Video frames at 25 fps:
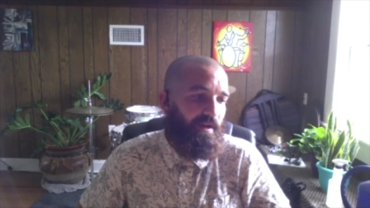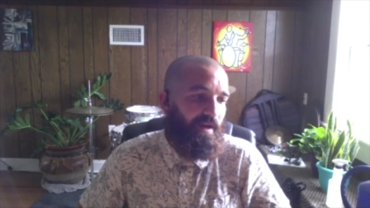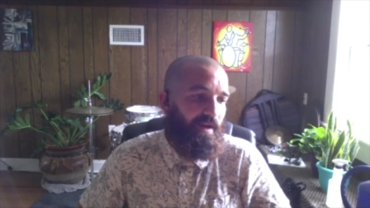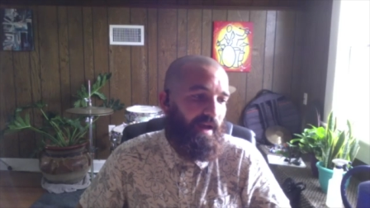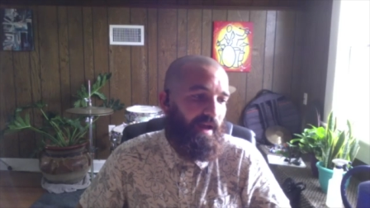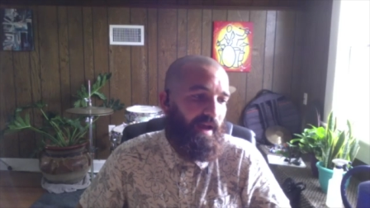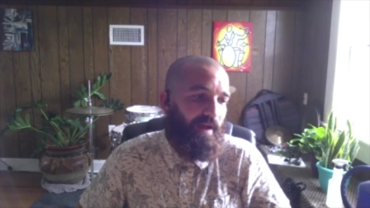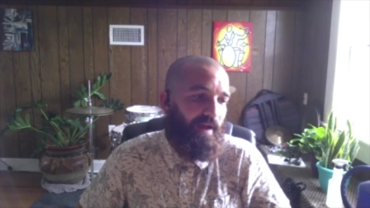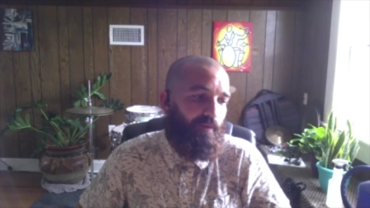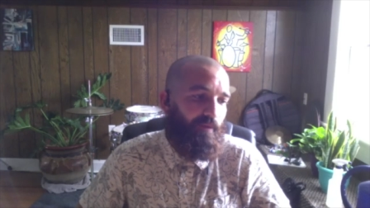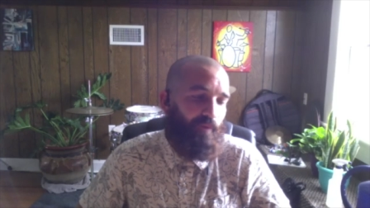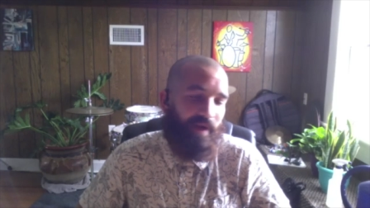
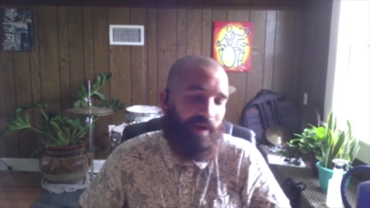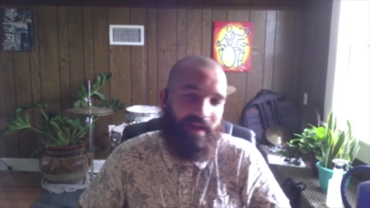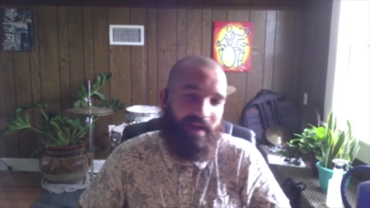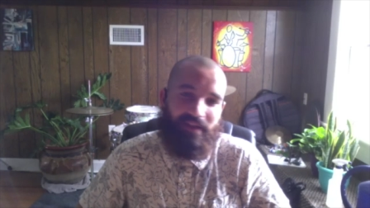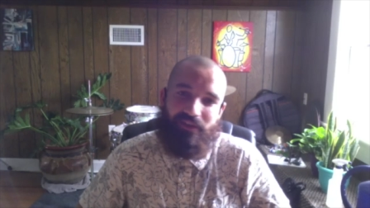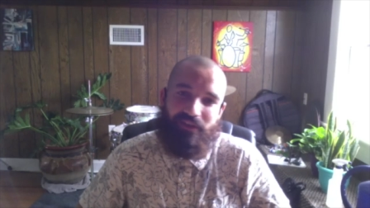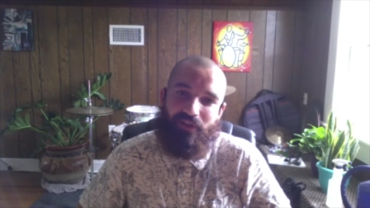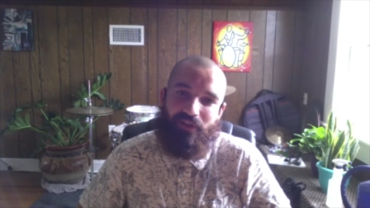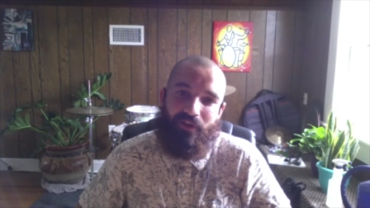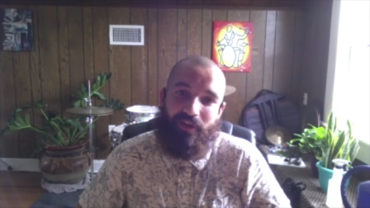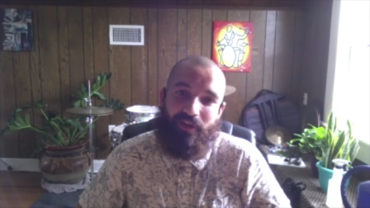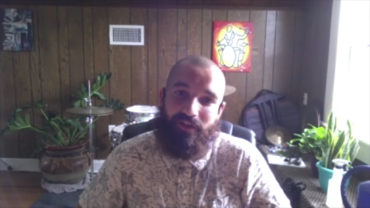And when I
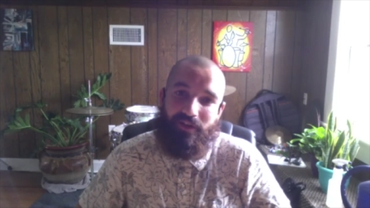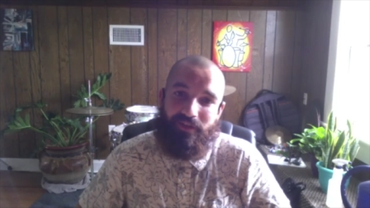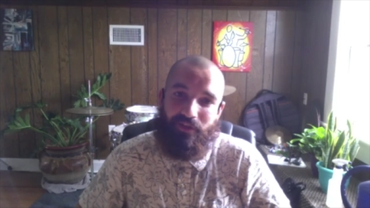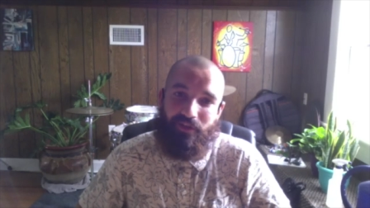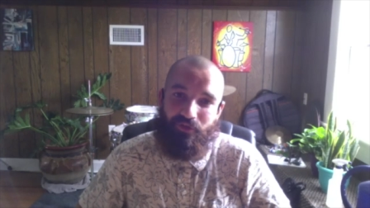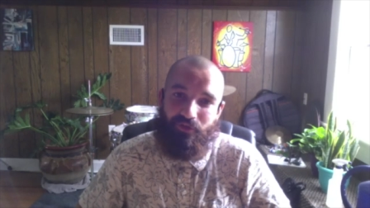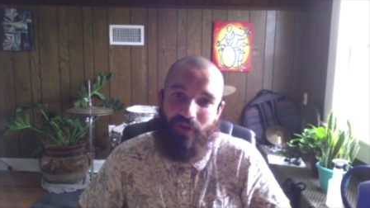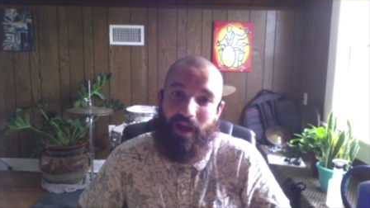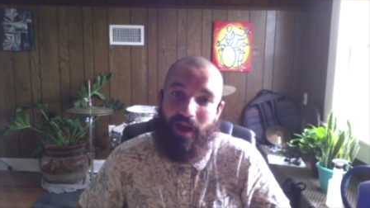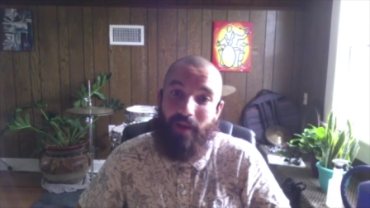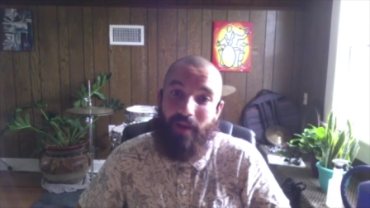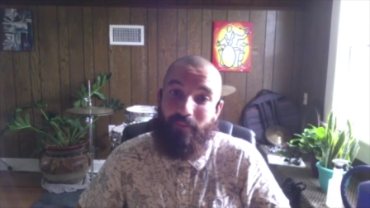started to
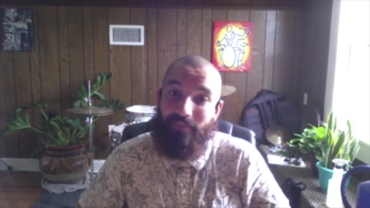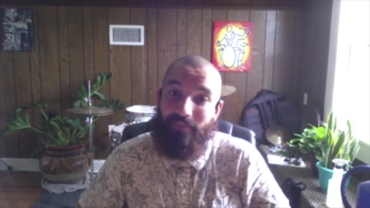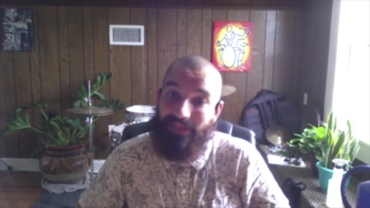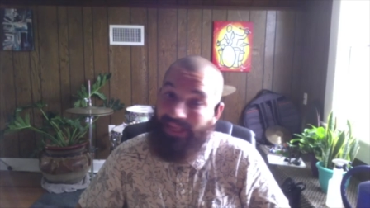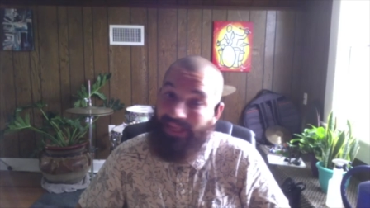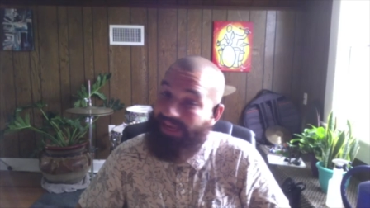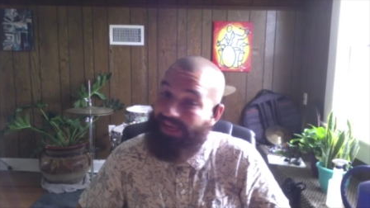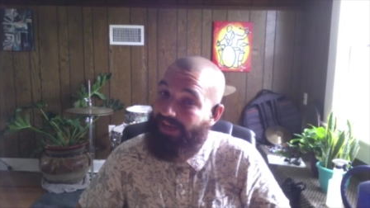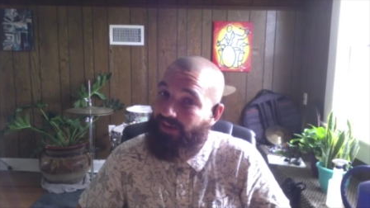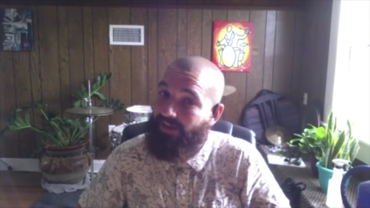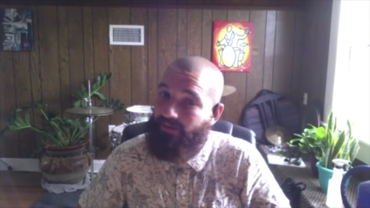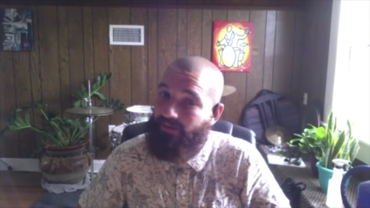try and
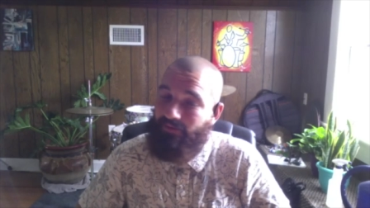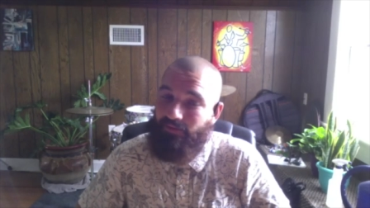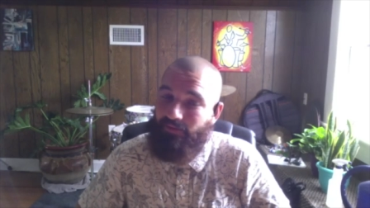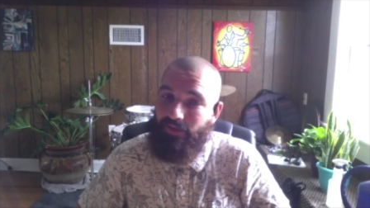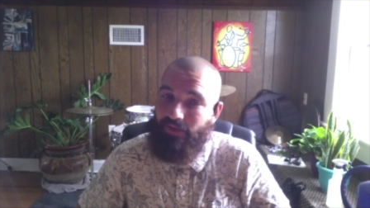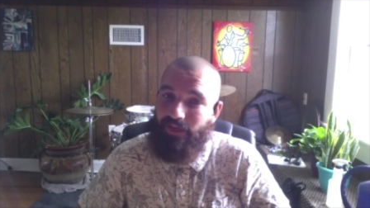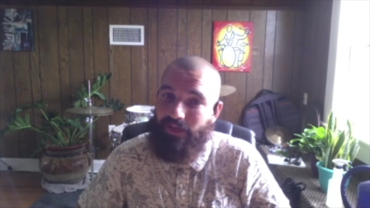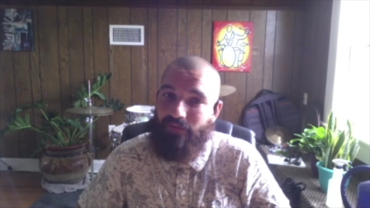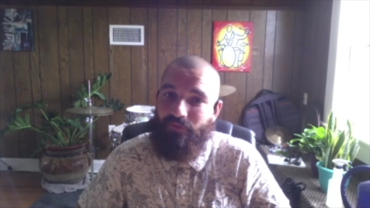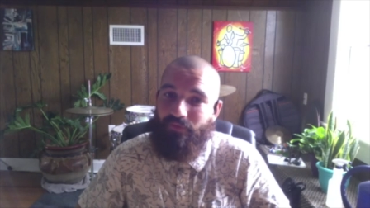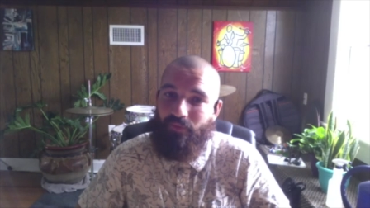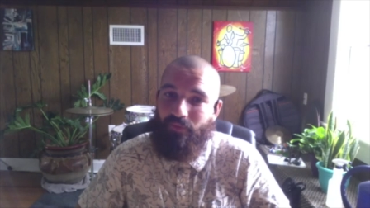play it
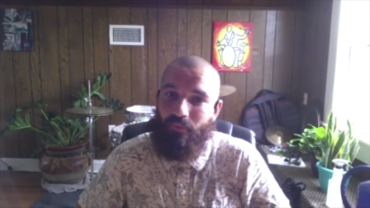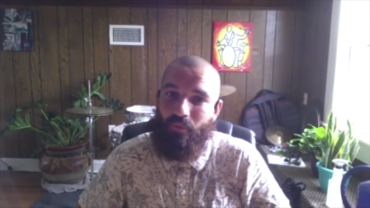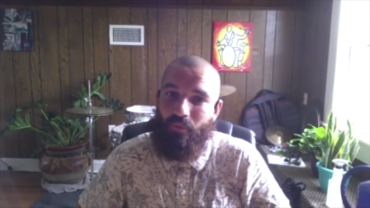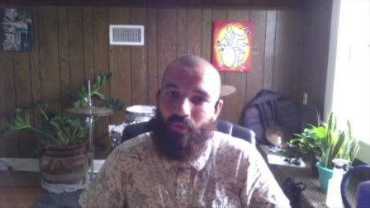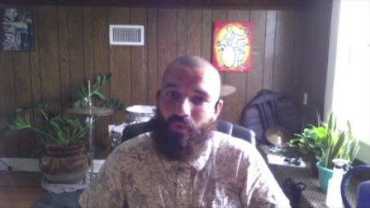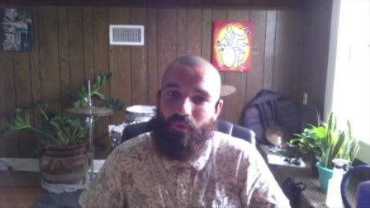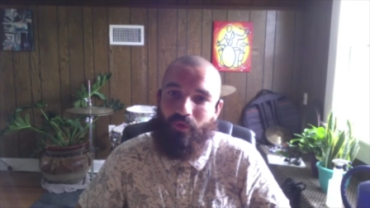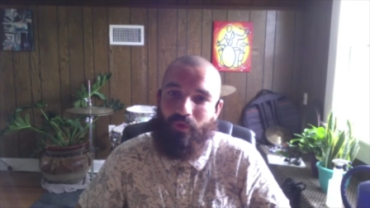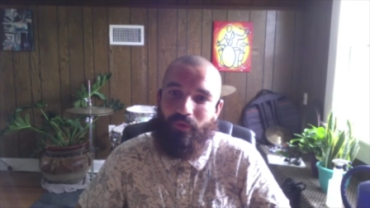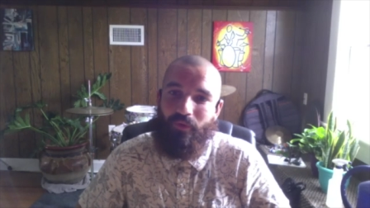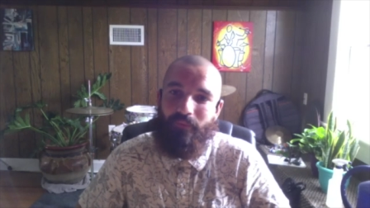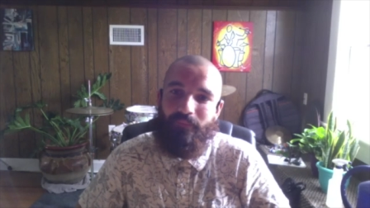even
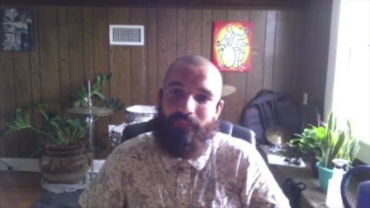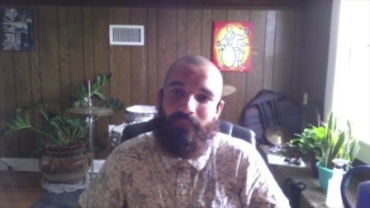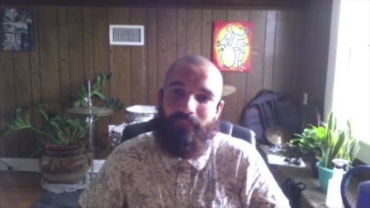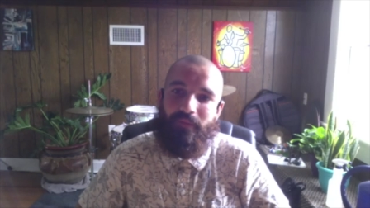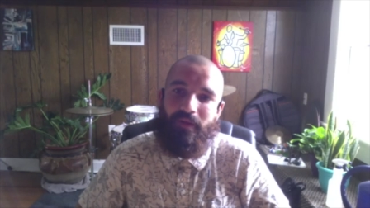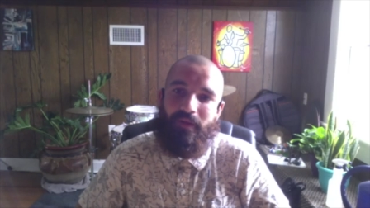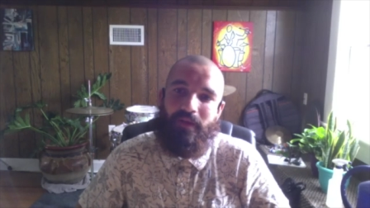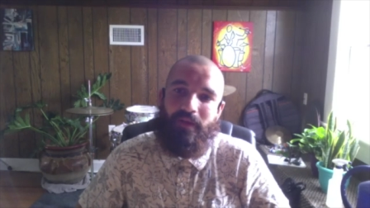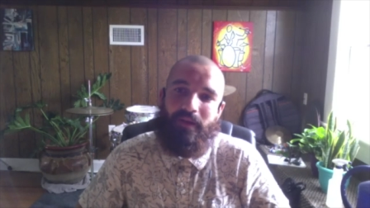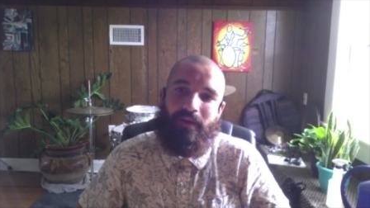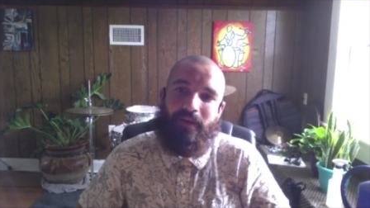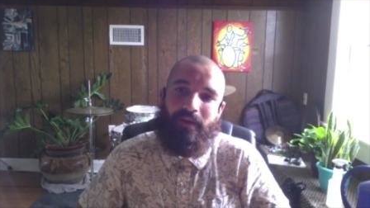more,
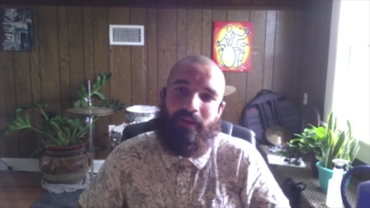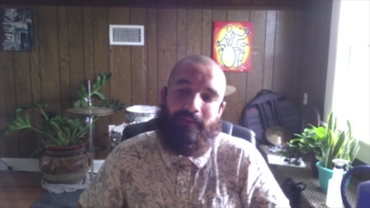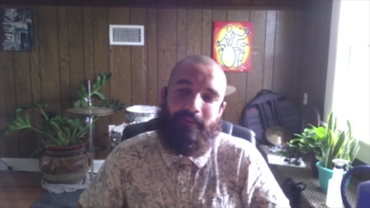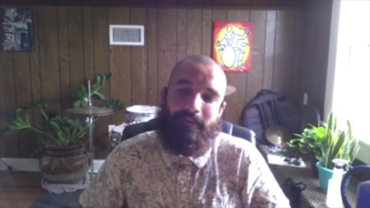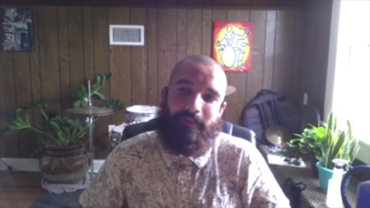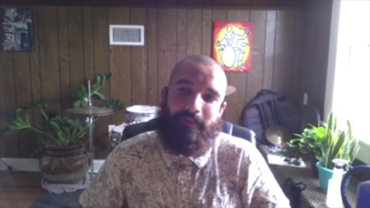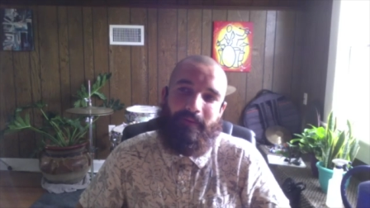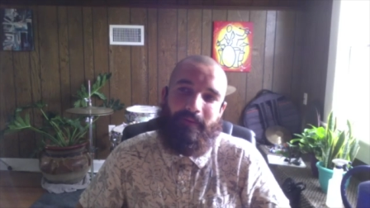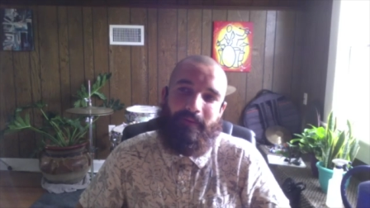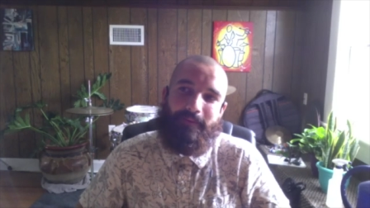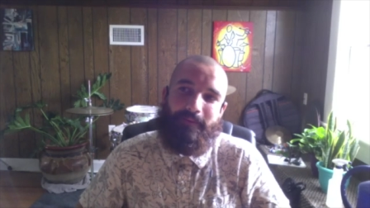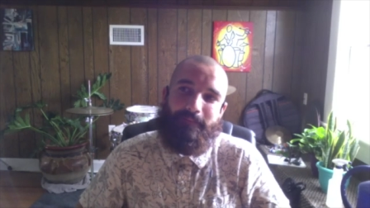um,